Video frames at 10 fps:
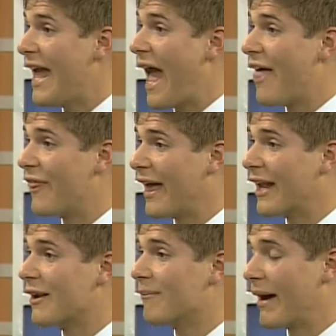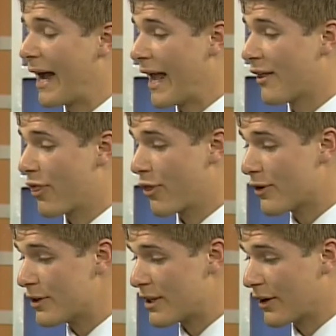And then my
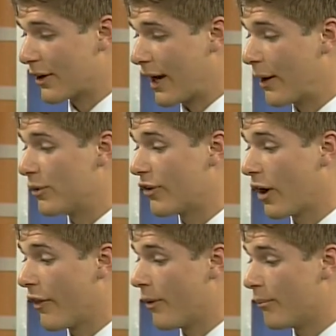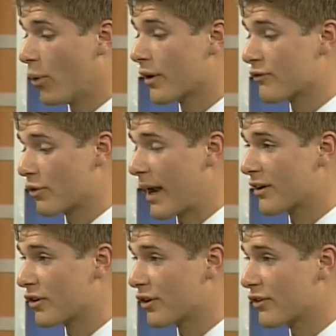third year, I was on the board of
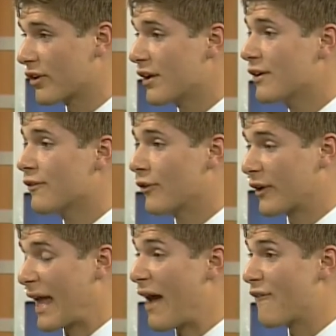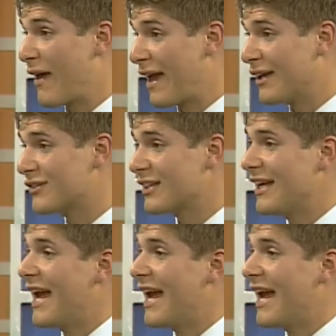directors for cafes,